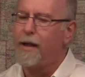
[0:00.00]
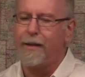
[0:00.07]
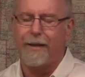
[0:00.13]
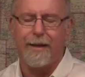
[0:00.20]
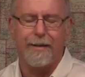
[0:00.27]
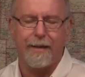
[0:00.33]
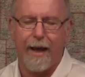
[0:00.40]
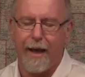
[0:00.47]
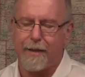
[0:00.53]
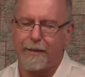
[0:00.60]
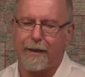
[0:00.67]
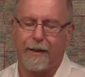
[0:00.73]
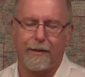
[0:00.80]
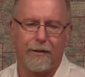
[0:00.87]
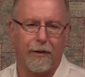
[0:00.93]
These guys
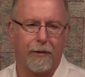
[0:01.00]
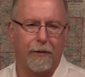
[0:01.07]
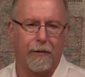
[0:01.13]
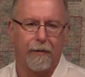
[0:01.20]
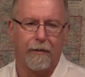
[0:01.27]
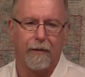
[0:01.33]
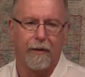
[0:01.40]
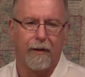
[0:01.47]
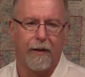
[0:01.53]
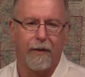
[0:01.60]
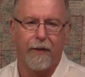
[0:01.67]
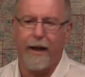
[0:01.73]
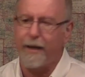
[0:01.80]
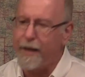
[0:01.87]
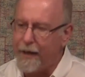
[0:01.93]
did too.
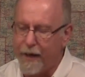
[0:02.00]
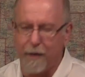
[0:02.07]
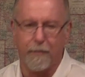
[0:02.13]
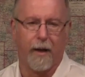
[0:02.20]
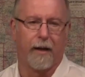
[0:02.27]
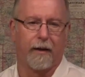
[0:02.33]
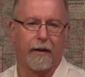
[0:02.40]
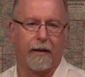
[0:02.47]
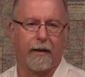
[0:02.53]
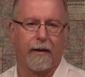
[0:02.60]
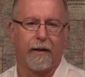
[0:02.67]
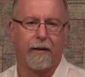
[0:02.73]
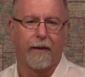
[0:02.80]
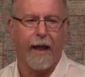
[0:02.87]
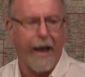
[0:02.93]
They needed money.
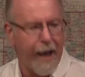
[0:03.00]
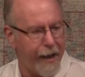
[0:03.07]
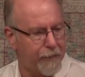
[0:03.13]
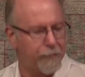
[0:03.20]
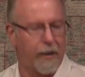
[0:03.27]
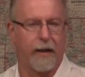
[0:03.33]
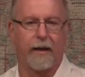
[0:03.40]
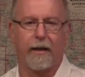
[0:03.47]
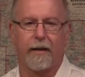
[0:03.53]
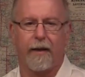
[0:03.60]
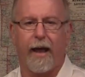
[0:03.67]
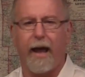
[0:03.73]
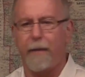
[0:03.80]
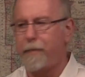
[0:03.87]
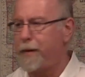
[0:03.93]
They had money.
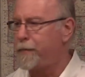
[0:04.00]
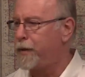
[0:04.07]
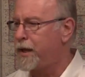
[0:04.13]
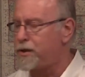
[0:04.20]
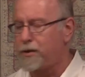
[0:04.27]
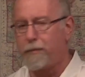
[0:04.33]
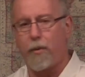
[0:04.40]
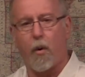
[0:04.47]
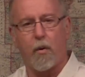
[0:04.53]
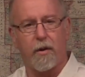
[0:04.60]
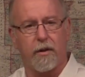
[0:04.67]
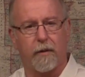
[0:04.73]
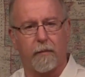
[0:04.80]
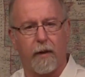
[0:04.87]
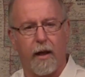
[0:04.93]
They had people that
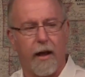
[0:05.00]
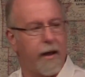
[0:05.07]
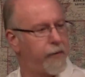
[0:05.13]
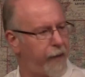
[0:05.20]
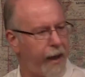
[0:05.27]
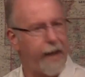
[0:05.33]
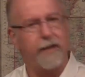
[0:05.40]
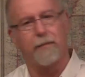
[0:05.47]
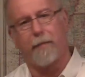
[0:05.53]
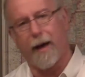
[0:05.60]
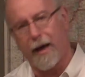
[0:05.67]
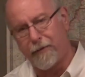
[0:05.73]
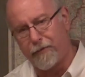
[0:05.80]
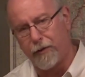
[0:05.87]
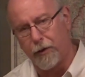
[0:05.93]
supported them. They had to
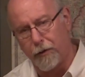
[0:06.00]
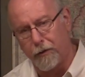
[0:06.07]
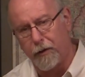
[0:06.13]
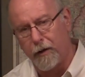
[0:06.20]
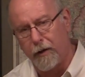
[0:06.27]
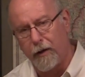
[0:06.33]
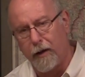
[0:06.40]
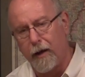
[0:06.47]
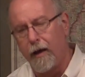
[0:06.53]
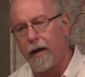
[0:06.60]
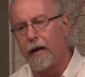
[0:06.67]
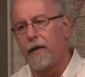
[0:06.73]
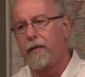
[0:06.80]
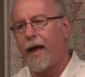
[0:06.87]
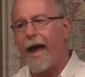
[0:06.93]
buy food.
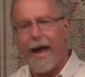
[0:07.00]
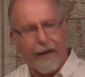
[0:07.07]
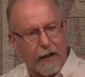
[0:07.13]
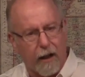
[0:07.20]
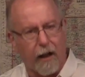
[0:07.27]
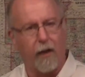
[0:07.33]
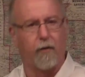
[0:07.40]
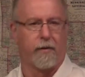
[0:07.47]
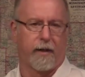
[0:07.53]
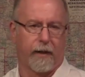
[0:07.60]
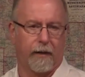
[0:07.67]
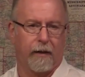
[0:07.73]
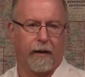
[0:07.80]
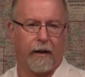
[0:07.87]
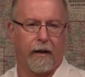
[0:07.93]
They had clothing.
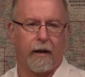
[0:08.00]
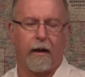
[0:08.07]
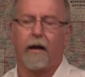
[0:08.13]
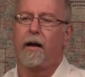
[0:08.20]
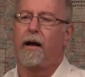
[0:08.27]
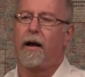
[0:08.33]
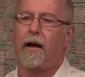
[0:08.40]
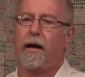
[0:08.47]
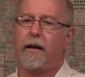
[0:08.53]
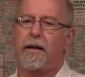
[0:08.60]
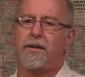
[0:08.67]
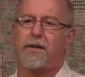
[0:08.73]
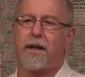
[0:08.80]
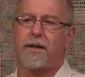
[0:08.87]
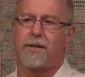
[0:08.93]

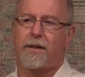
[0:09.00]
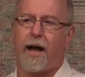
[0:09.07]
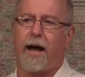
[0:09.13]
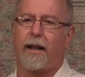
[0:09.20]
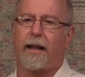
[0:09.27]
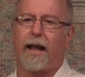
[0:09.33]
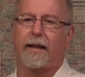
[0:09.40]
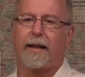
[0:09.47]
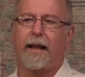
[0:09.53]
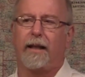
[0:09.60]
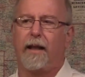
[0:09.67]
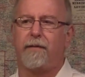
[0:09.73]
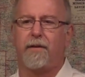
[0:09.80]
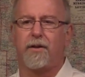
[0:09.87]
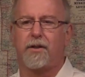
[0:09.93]
It's not like they
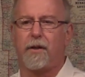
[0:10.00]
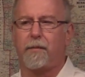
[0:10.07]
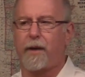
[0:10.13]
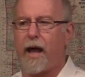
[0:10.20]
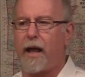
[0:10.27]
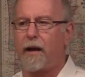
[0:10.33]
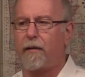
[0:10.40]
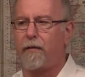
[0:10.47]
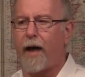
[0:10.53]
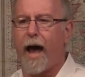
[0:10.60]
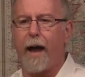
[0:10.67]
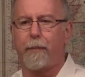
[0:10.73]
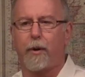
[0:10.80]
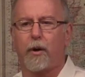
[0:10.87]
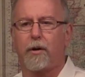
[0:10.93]
lived in some kind of
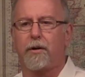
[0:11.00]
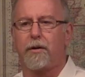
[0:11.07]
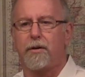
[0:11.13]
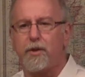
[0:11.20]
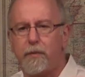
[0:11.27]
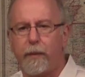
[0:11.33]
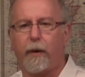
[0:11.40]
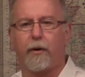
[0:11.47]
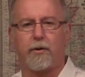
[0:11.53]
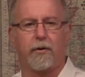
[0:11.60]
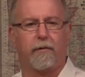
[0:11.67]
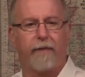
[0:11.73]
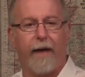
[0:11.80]
hyper-spiritual